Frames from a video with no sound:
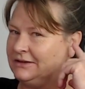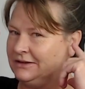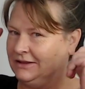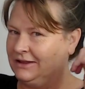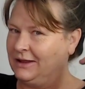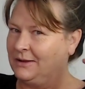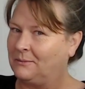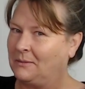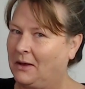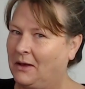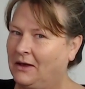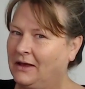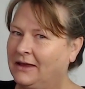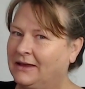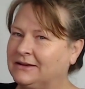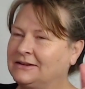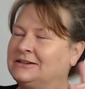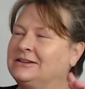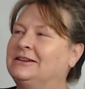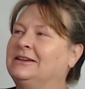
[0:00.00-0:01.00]
in their
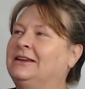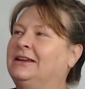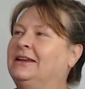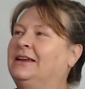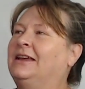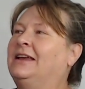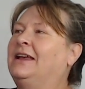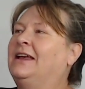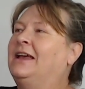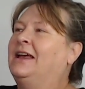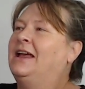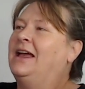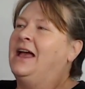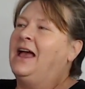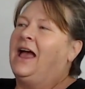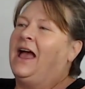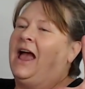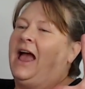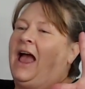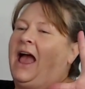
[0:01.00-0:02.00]
mind,
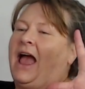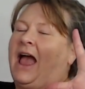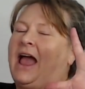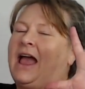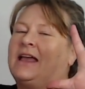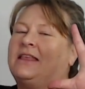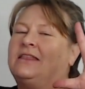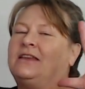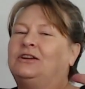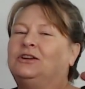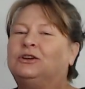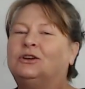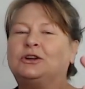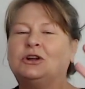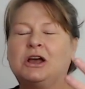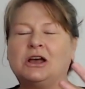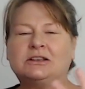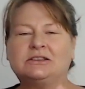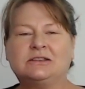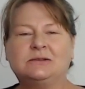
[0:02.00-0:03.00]
and then you're going
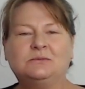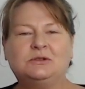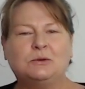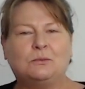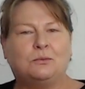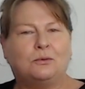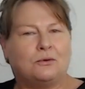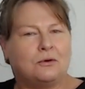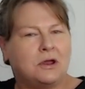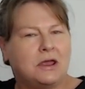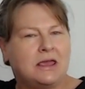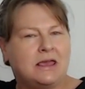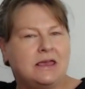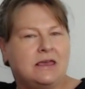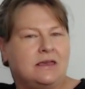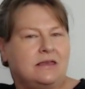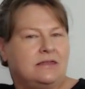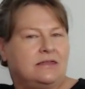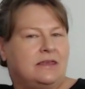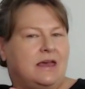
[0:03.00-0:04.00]
to ask them to
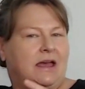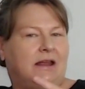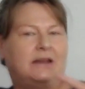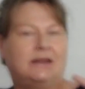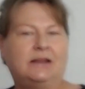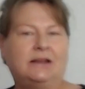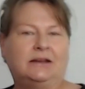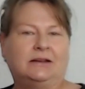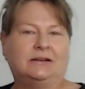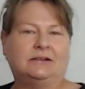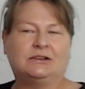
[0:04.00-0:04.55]
breathe that in.